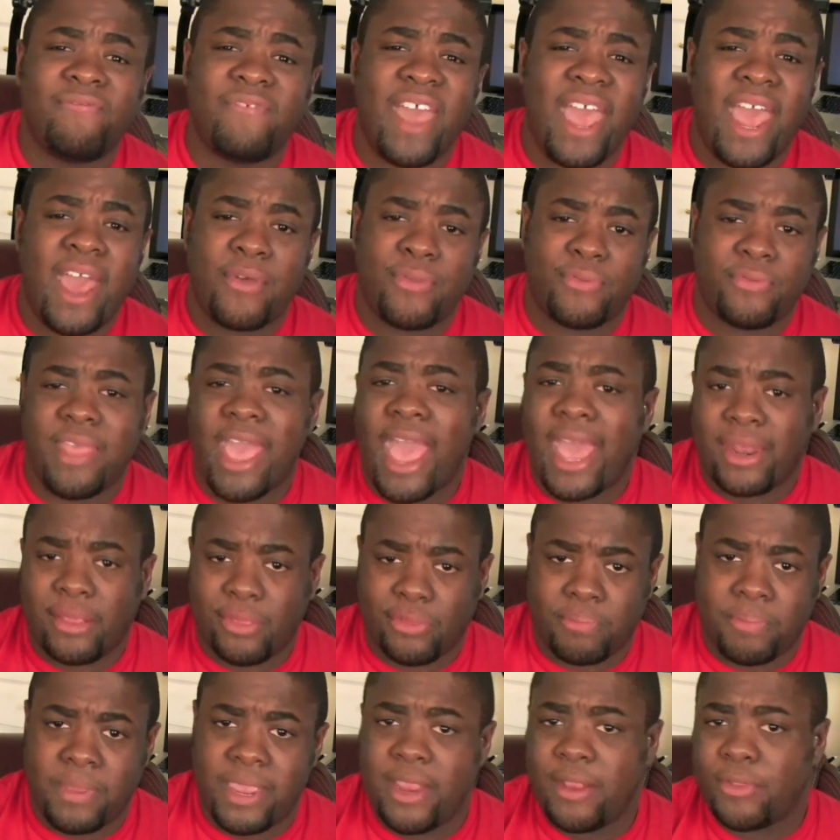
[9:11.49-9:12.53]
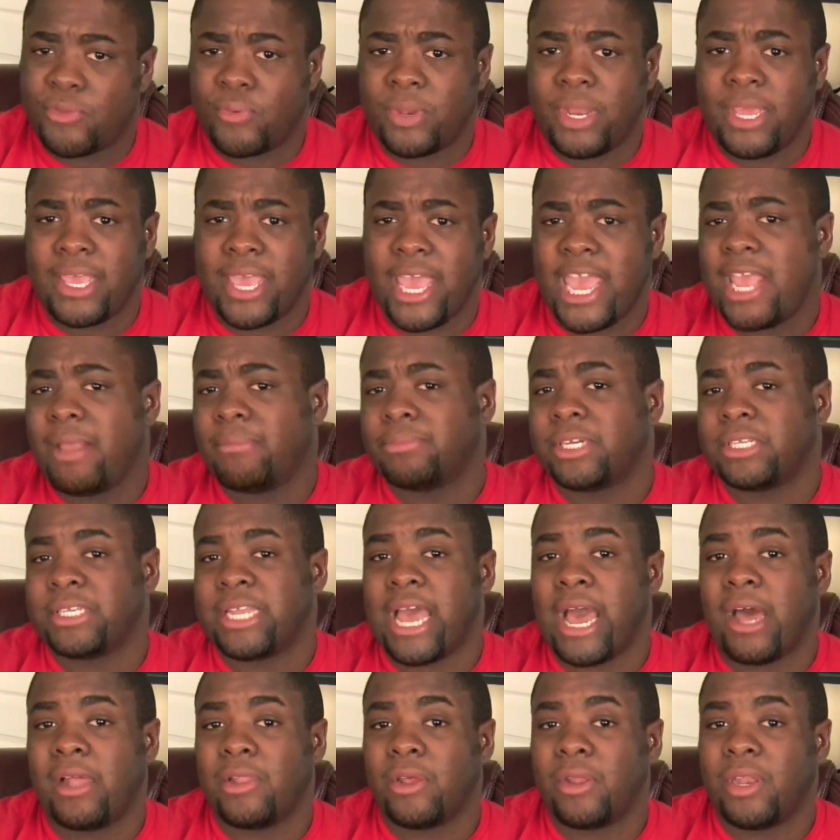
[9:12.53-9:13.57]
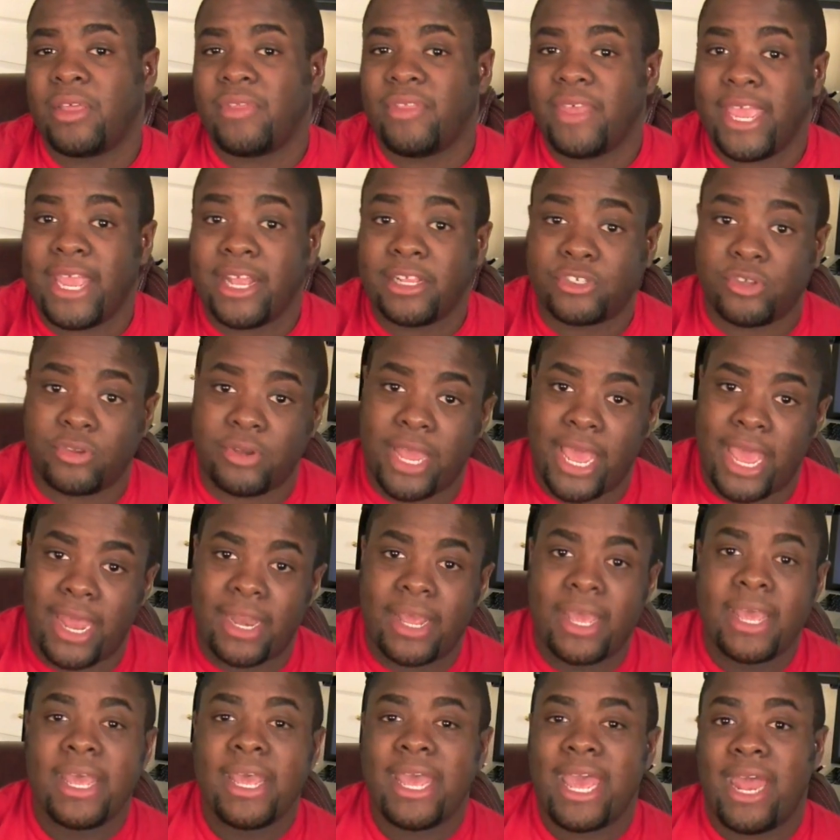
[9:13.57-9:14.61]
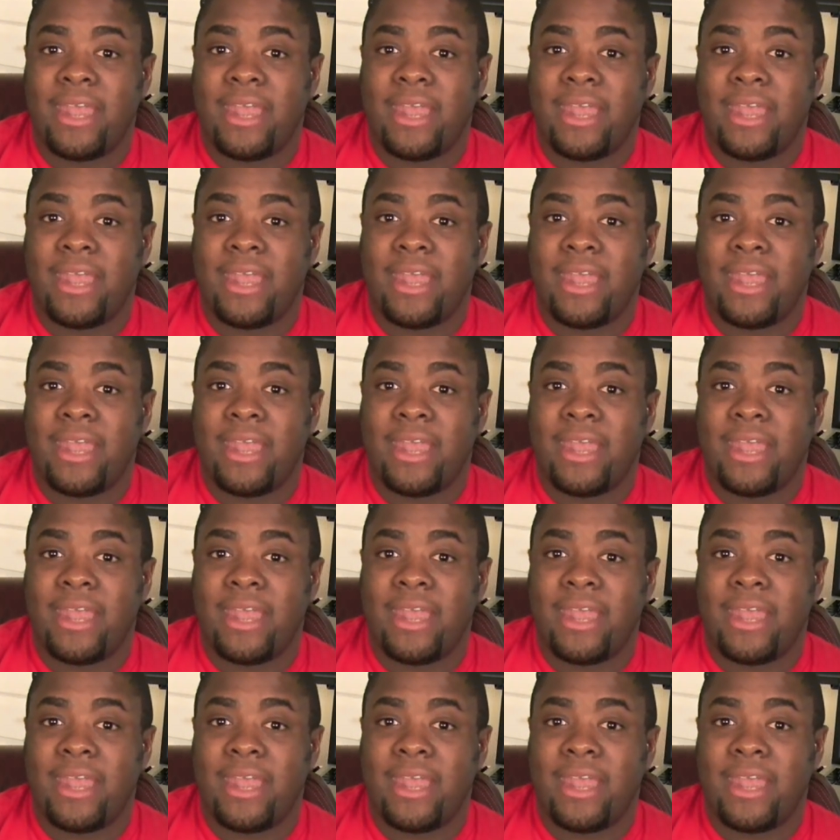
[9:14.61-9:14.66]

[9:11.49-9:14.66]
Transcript: fast data speeds when it came to downloading the internet